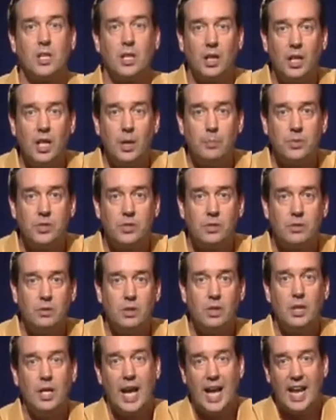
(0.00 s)
an ellipse,
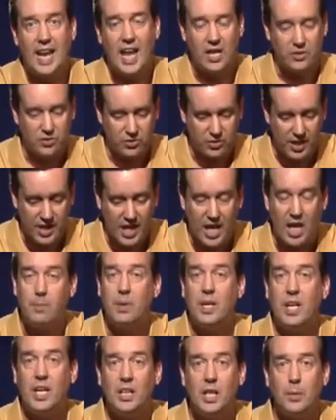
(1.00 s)
and hence the name
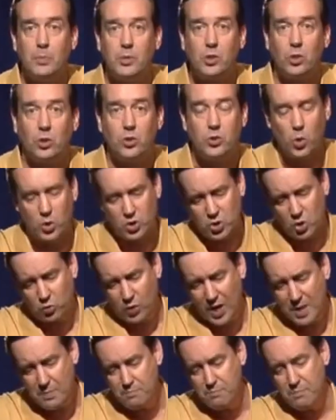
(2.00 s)
elliptical. So it's a
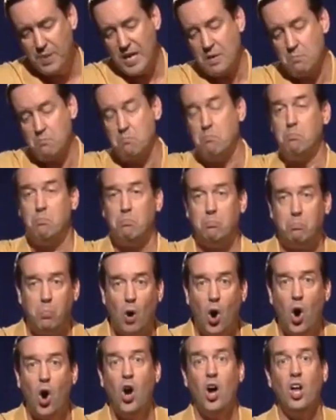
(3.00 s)
great big
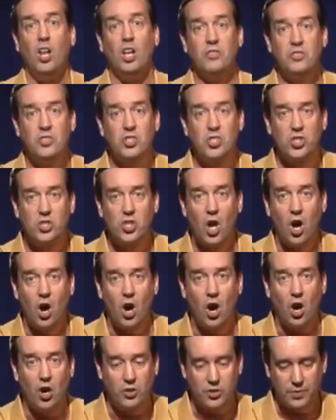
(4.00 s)
ball of
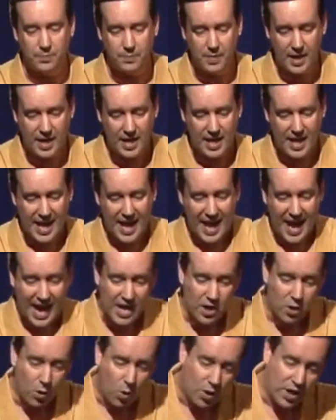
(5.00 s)
stars.
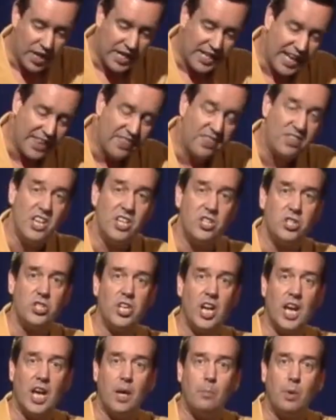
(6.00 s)
And in order to get this
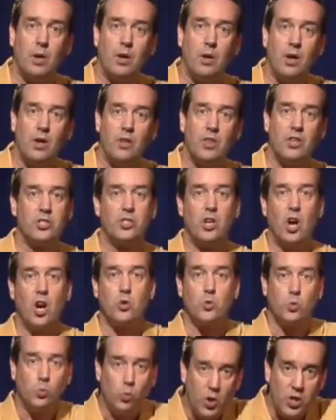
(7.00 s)
shape, the
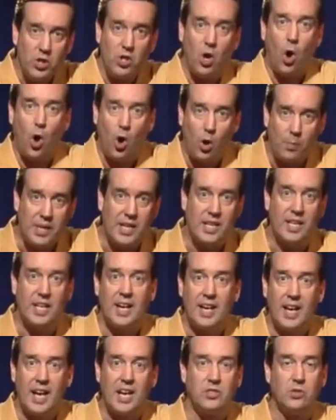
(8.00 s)
stars wouldn't all be in
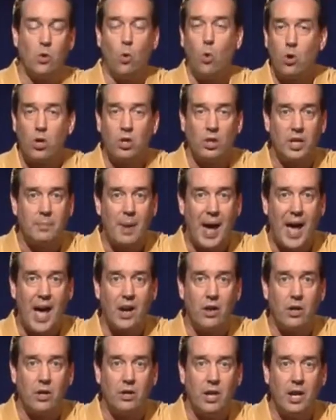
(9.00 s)
a nice orderly
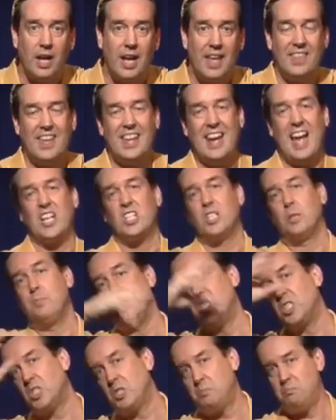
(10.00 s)
pattern. They'd actually
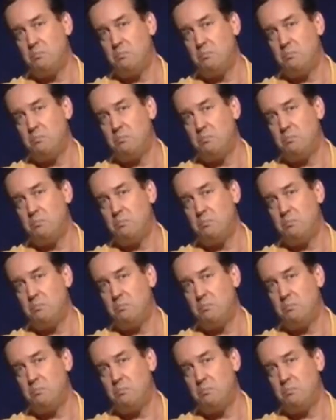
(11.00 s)
be